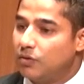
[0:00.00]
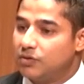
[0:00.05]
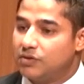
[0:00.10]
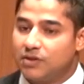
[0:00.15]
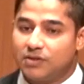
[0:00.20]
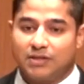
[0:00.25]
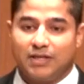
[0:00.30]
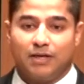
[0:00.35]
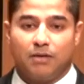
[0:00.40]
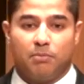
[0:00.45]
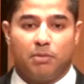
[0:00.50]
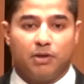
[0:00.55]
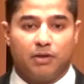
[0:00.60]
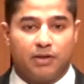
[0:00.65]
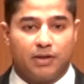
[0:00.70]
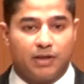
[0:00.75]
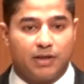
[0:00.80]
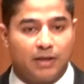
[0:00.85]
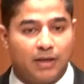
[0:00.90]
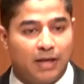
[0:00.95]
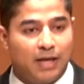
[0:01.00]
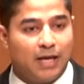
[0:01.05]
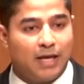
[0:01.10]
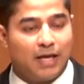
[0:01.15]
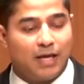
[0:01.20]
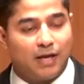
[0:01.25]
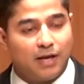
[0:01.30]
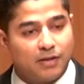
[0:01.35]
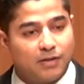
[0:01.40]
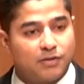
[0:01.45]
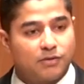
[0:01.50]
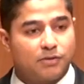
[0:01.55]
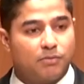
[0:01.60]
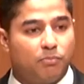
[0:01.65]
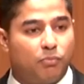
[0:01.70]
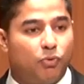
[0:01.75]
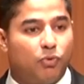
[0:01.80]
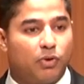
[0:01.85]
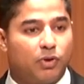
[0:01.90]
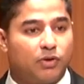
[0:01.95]
on sustainability. And I think it's
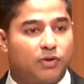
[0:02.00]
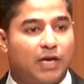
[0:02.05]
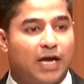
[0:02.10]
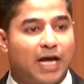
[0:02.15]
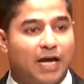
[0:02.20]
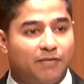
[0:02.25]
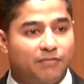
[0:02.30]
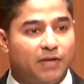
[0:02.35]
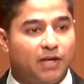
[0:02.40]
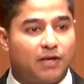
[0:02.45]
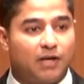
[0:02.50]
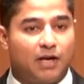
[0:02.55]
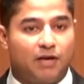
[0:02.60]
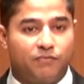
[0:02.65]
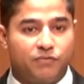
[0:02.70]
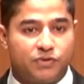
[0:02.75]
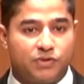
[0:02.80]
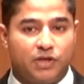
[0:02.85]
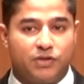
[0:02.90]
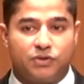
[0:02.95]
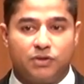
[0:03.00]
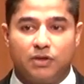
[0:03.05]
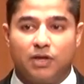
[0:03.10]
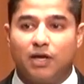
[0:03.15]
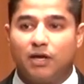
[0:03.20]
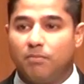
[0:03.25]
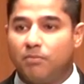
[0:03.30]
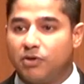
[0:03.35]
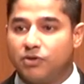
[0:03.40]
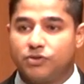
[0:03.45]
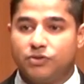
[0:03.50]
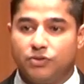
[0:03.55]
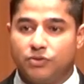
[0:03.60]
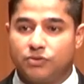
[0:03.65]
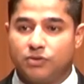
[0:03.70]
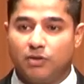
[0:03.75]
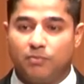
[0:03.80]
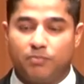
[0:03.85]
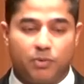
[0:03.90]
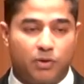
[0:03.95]
important to have that conversation, not amongst
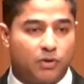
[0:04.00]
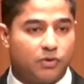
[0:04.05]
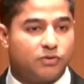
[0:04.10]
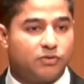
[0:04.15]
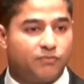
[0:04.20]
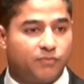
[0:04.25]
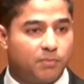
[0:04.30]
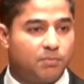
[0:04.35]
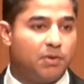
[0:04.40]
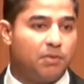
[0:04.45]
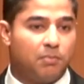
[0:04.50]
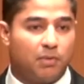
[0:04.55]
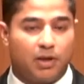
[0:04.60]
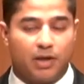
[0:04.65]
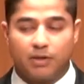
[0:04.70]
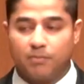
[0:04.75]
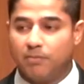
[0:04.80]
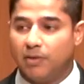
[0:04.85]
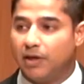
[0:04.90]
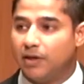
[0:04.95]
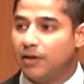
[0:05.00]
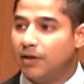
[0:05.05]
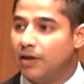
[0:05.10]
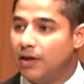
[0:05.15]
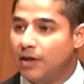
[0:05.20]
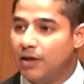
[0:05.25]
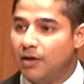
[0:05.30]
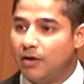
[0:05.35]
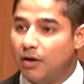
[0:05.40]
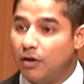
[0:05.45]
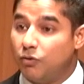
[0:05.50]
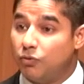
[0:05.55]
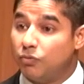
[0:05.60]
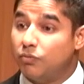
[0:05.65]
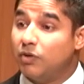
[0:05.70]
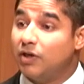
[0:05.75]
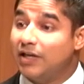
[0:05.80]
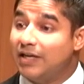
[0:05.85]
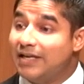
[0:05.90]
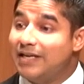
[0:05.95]
yourself, but also with people like me, who
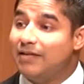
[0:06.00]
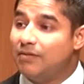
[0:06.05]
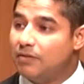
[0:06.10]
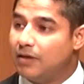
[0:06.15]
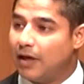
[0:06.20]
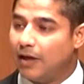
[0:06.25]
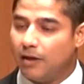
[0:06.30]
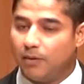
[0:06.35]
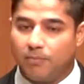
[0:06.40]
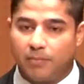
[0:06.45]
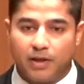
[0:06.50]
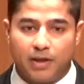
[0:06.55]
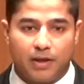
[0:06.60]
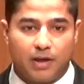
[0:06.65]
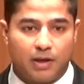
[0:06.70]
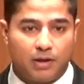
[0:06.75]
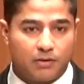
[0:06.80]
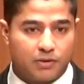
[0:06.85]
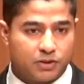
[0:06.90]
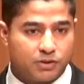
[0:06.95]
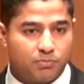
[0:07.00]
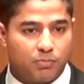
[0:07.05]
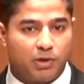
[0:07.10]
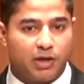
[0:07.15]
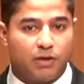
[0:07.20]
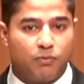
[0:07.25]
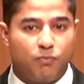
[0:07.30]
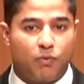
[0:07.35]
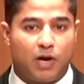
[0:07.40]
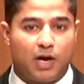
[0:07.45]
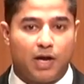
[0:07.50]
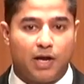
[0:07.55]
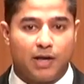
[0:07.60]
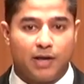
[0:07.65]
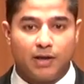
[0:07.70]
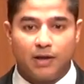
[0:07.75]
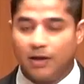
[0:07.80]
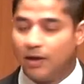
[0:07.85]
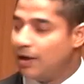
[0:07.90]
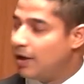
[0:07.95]
really need the help. And I'll explain
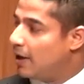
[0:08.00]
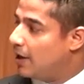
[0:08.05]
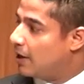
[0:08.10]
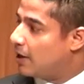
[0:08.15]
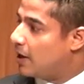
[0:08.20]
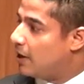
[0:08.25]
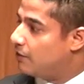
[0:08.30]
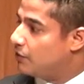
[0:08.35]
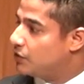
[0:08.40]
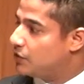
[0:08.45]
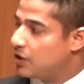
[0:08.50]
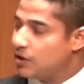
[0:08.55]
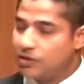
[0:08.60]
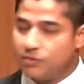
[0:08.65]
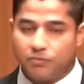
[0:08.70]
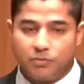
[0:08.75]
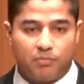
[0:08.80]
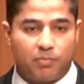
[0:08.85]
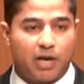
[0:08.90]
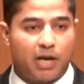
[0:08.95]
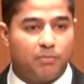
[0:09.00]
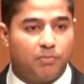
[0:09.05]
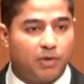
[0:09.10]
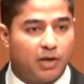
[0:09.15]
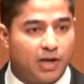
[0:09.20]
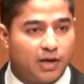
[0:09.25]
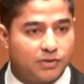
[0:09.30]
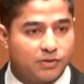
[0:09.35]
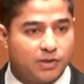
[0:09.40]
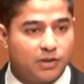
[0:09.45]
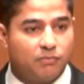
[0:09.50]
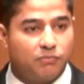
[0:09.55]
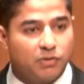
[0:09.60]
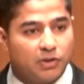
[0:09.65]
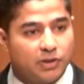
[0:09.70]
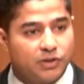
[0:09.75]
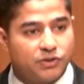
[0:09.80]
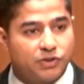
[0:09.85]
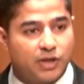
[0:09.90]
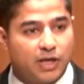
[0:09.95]
why a conversation with Brad Minotsky
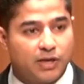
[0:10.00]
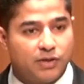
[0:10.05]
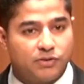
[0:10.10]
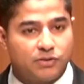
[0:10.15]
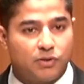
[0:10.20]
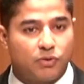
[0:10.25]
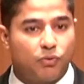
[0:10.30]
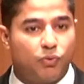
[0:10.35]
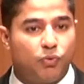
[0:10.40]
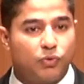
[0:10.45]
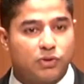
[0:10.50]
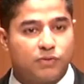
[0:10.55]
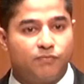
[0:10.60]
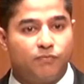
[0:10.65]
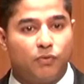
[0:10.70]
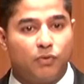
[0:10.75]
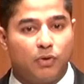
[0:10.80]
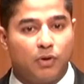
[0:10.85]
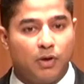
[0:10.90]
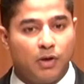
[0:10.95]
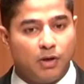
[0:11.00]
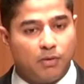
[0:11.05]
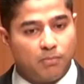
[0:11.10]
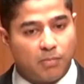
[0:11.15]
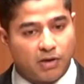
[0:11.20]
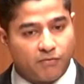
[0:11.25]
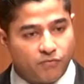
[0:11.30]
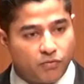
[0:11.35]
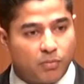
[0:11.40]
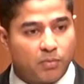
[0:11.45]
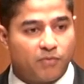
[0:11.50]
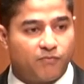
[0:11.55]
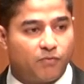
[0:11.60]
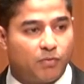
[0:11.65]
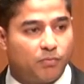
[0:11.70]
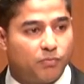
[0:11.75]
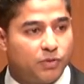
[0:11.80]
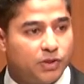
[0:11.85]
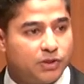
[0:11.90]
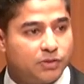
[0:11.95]
really changed the course for my former
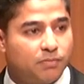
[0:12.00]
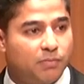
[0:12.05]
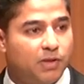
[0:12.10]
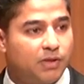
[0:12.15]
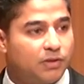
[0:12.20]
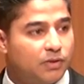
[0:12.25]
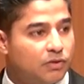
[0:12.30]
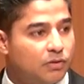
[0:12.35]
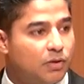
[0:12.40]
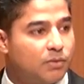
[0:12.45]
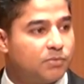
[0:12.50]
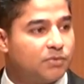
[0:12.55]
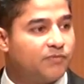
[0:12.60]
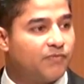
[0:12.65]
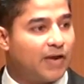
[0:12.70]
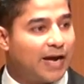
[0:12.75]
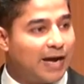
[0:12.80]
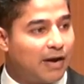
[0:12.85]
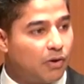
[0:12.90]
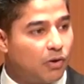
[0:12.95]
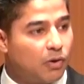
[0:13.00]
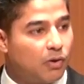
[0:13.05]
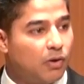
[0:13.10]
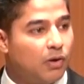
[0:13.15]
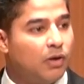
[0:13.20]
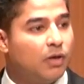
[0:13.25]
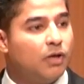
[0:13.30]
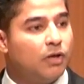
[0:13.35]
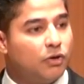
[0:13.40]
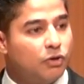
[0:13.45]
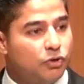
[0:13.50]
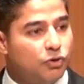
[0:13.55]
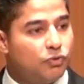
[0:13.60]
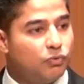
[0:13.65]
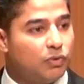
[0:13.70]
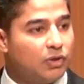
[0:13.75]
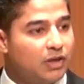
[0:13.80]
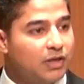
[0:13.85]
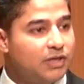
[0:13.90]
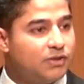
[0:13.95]
firm, Reed Smith, in terms of our
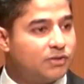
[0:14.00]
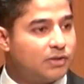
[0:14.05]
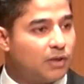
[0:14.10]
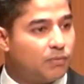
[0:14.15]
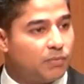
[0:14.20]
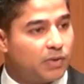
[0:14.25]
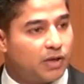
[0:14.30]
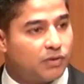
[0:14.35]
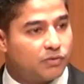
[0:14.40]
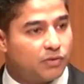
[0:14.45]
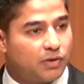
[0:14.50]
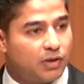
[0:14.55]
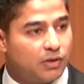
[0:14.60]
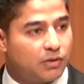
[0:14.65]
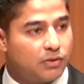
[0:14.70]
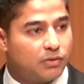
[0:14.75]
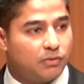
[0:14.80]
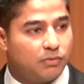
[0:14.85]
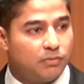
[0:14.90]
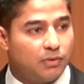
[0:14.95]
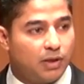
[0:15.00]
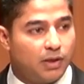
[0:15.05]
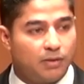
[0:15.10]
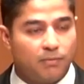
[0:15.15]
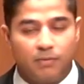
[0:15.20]
new lease that we entered into